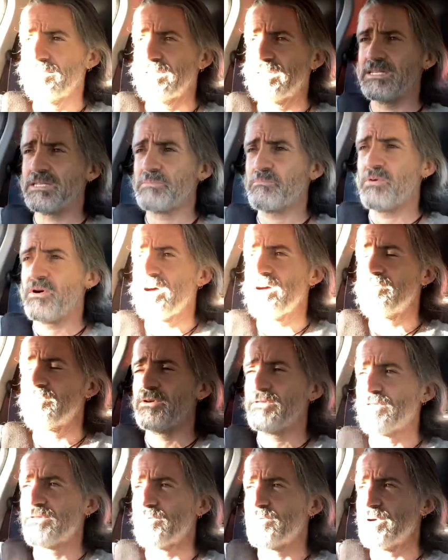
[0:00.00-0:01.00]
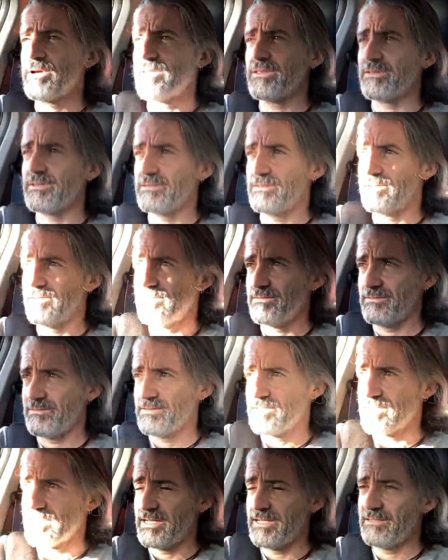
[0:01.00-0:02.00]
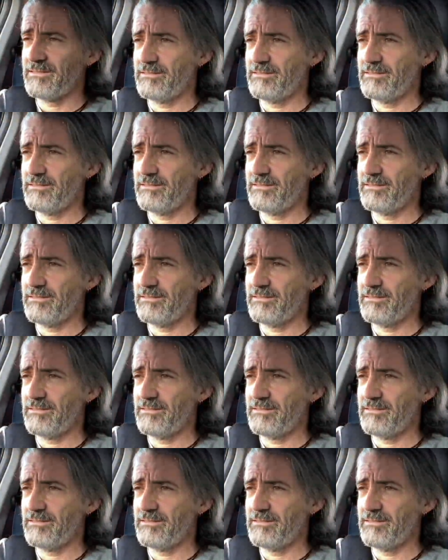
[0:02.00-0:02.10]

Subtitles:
Despite what the weather said,